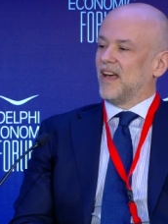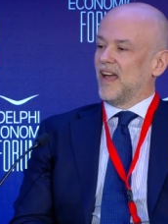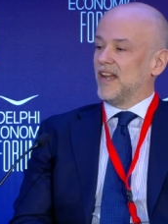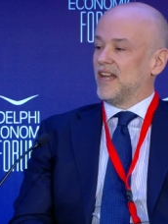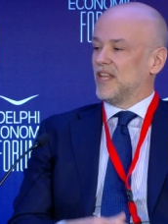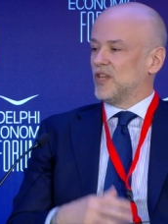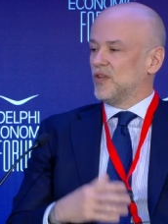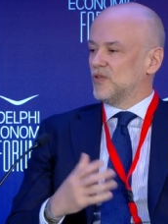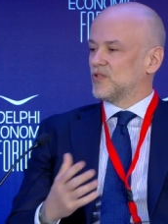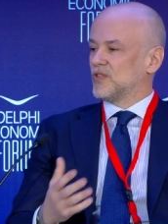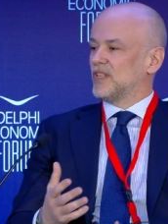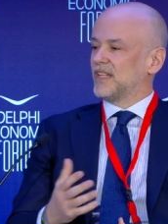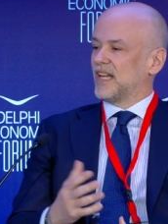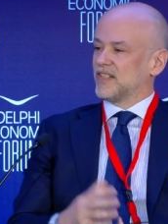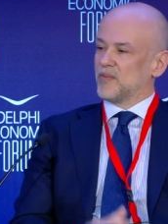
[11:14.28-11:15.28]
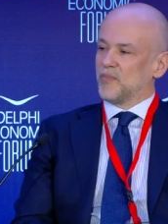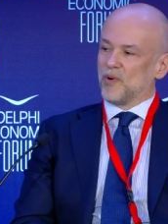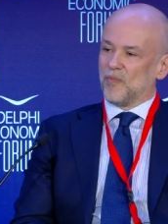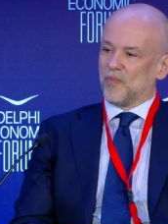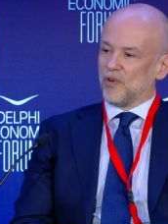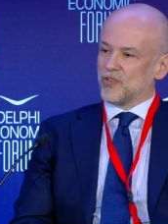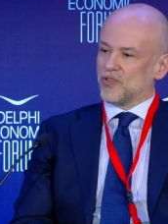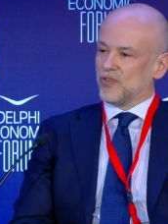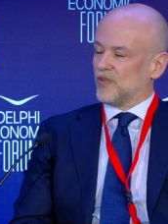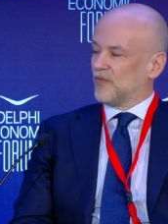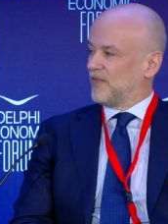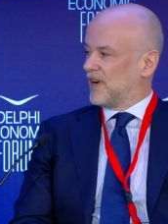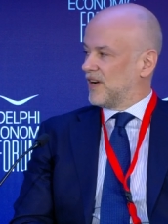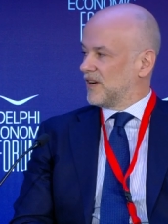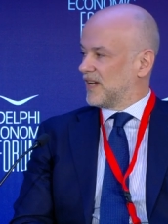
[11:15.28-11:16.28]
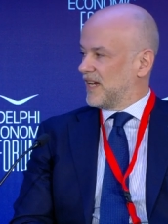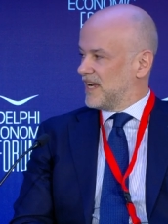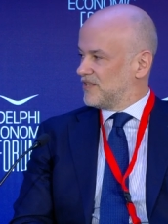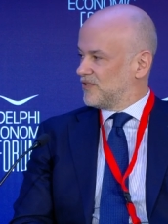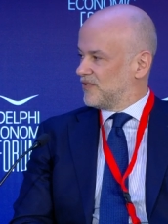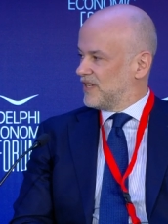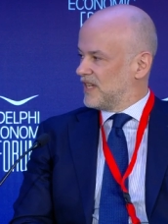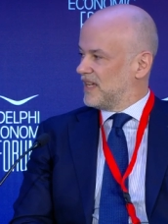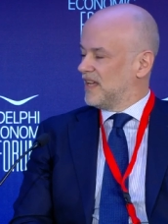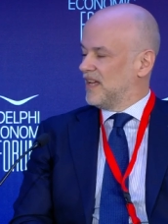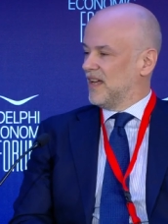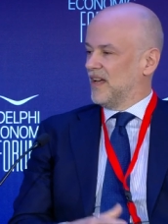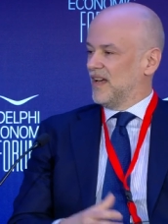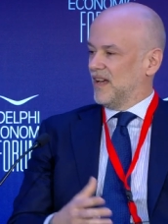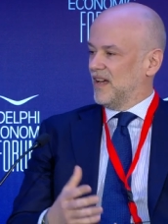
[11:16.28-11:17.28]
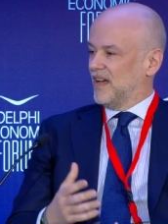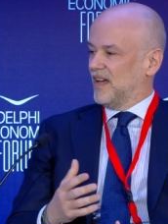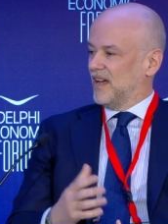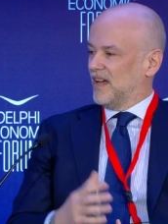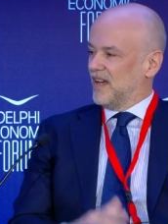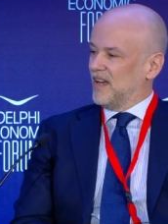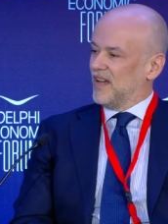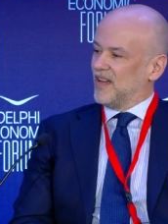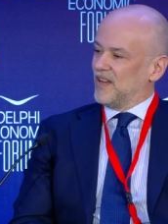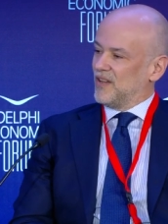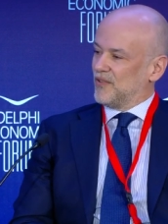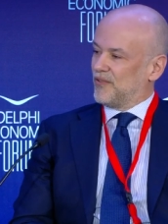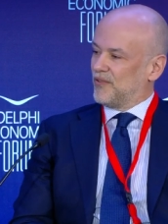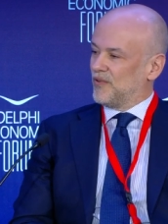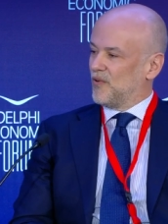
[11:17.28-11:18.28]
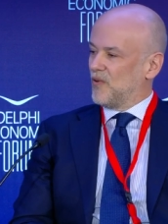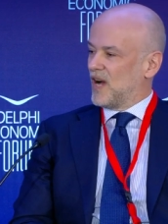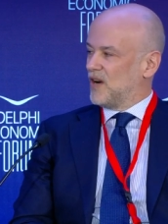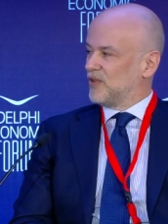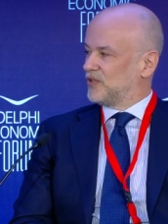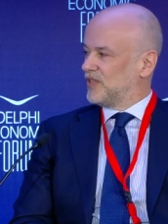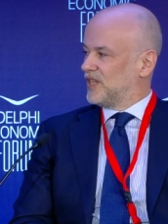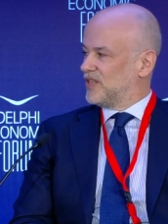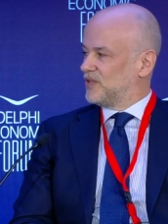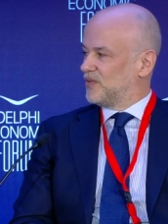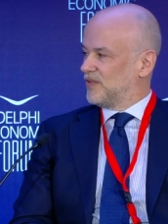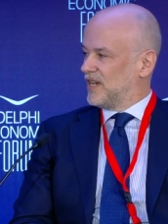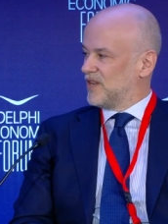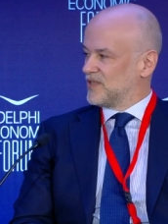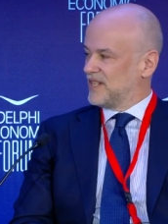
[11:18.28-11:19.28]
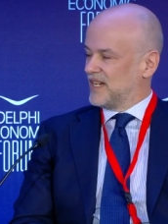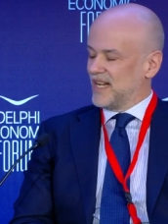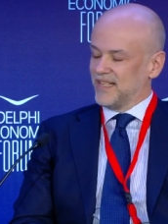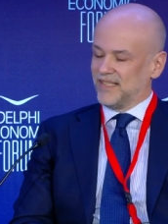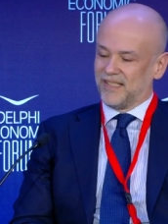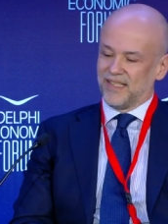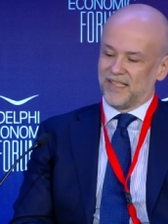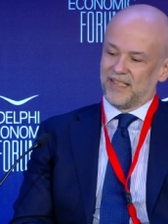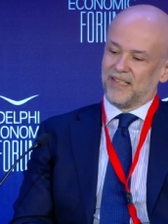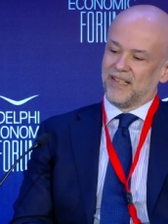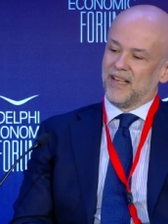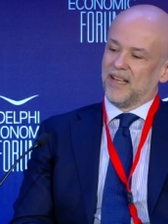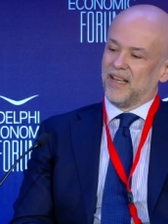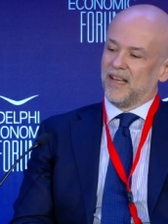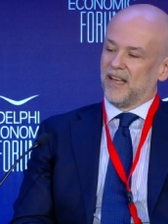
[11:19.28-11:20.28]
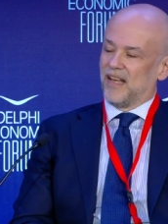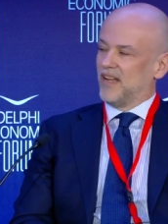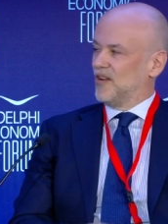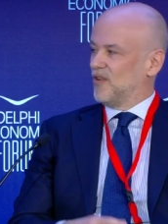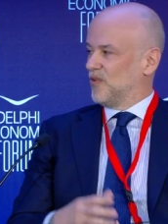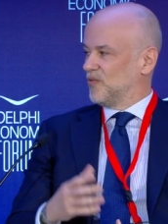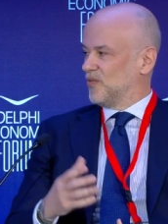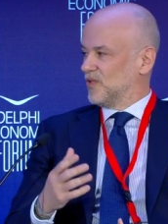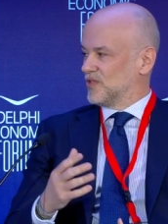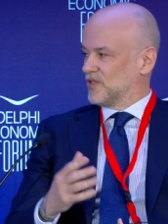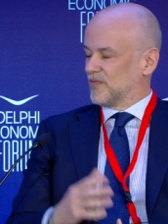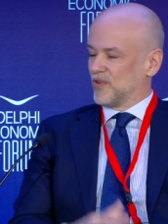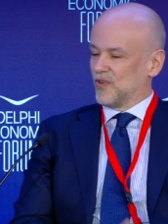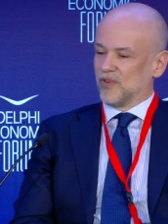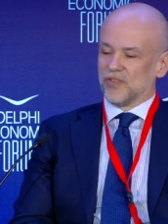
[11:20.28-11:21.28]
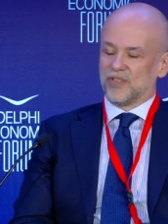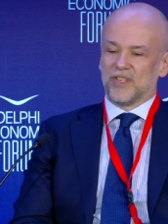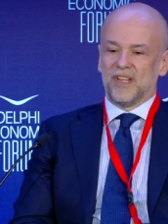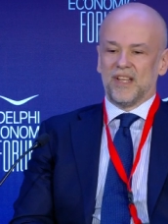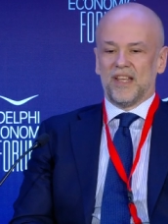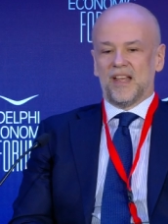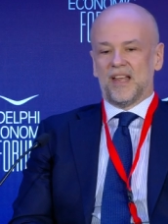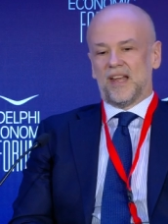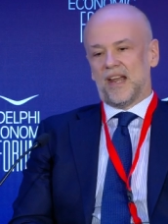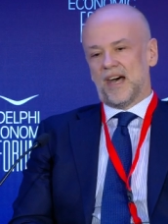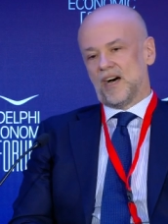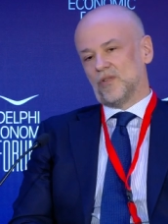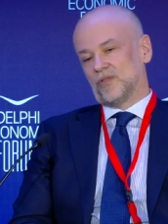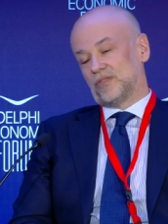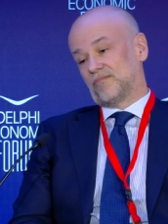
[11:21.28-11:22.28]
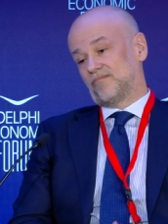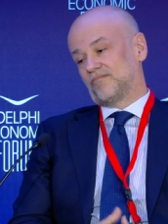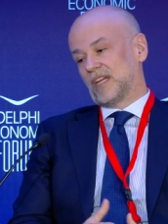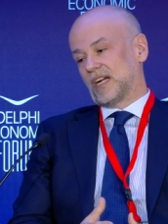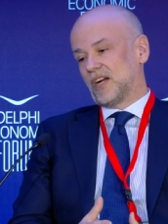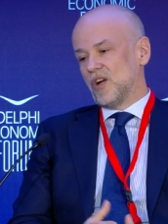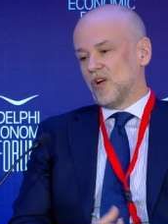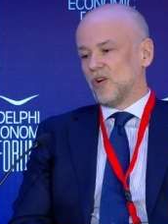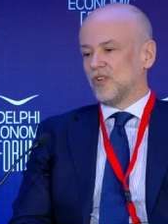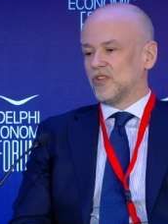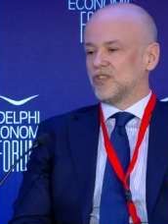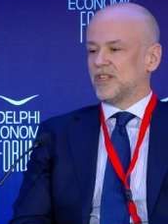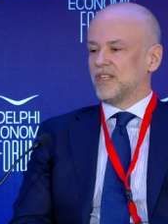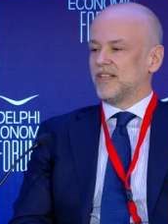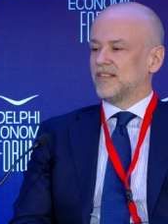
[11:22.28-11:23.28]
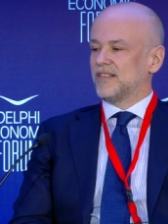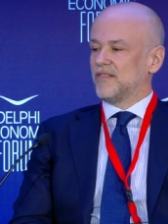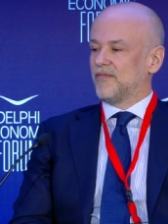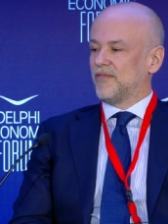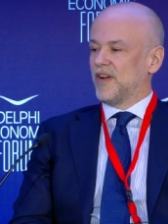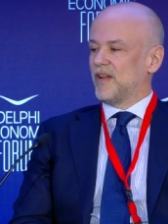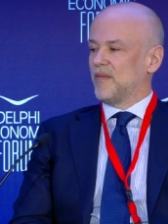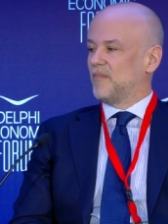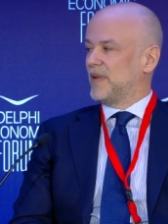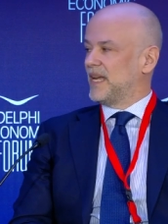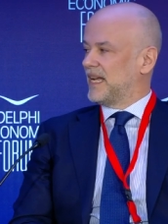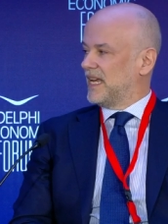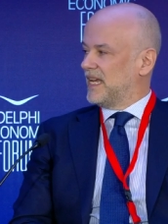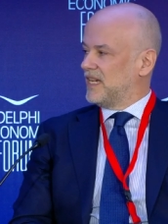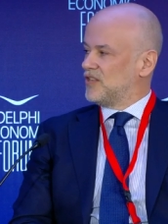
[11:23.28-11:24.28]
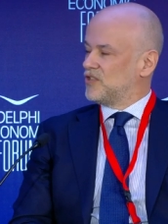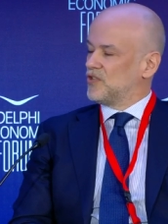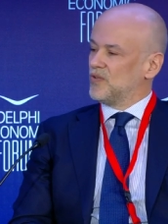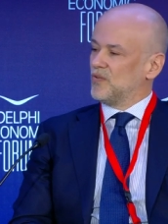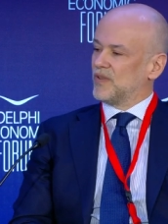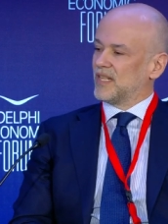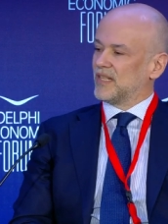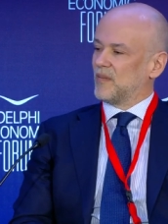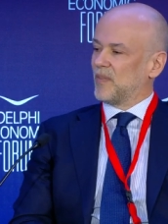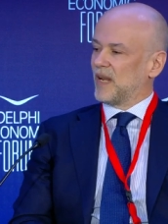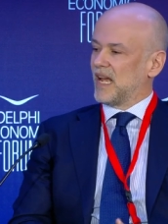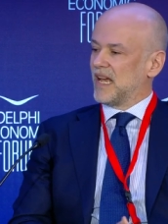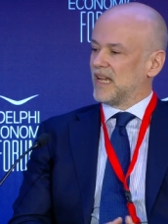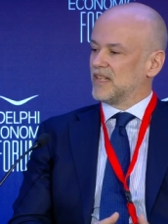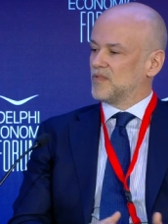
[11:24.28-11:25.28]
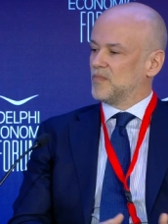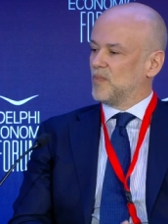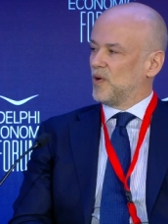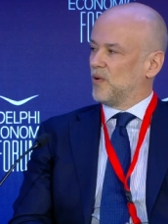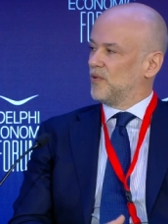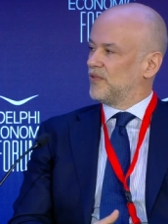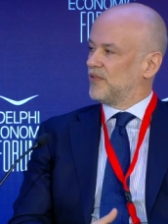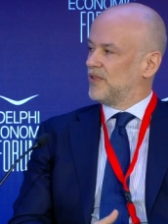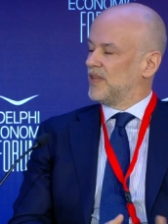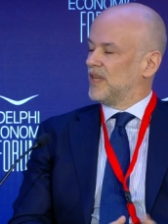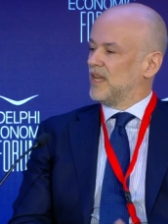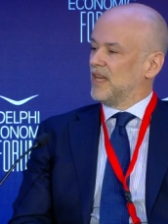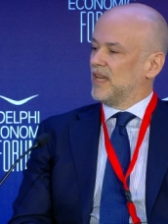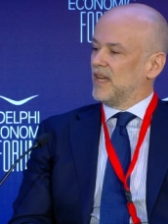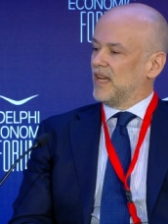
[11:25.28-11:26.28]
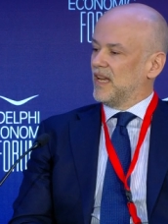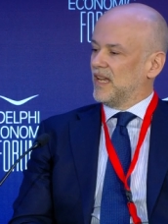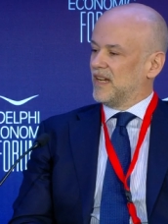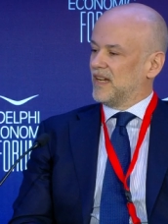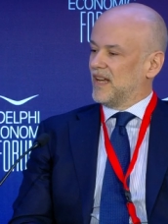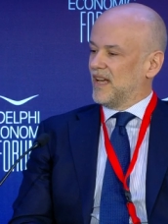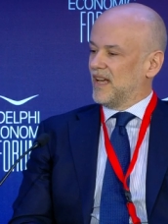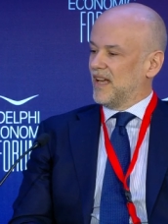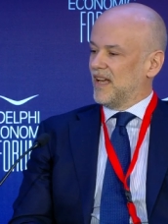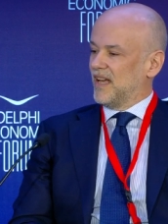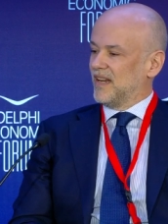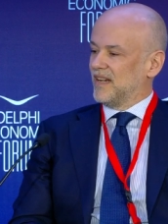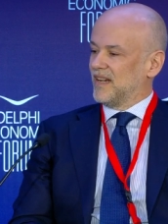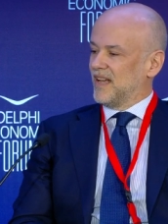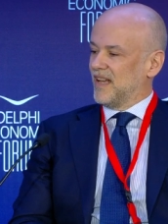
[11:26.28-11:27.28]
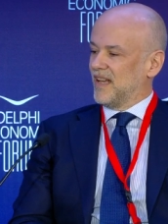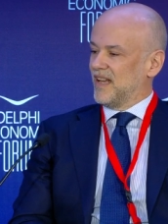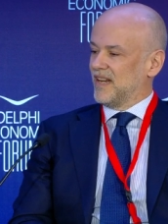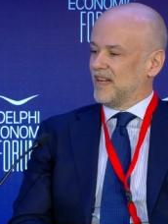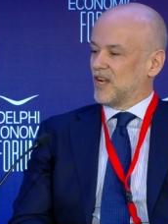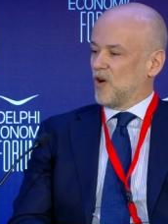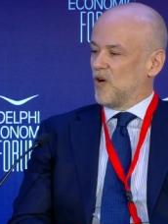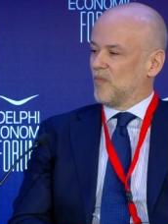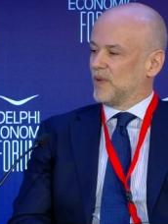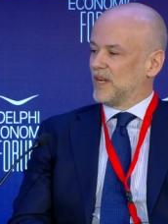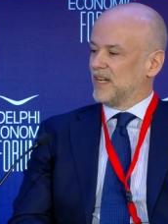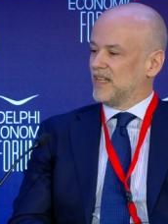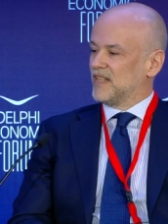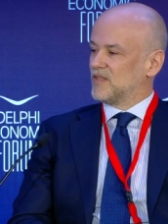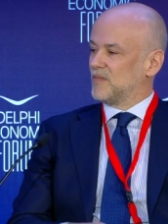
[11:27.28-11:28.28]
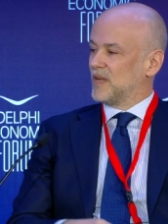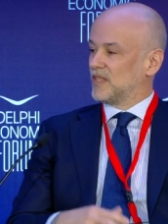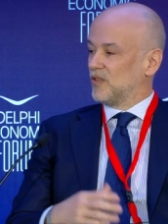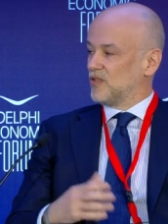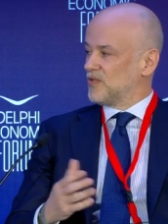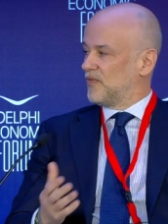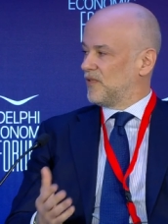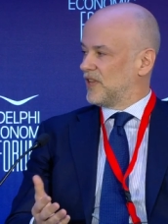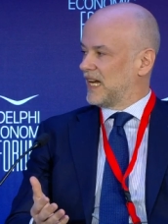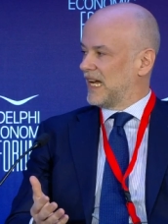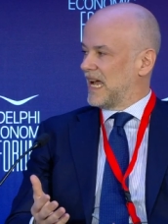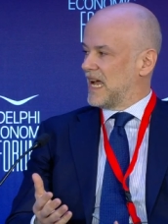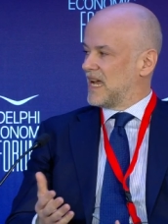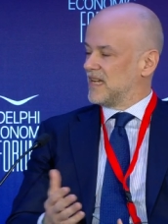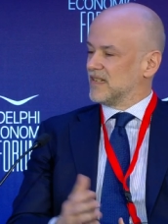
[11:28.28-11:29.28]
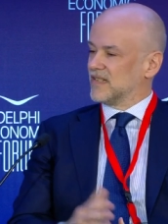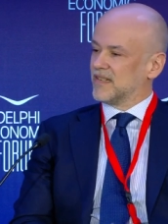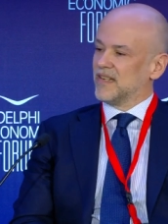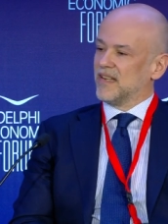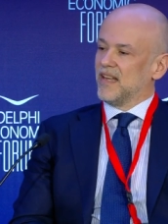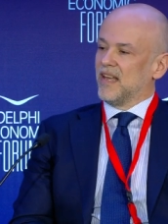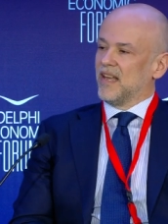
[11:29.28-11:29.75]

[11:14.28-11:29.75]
and use it as a promotion of our country uh, throughout 2019 and onwards, of course. Now, technology is a very big issue that applies both in, uh, in, uh, in companies, but also for the clients.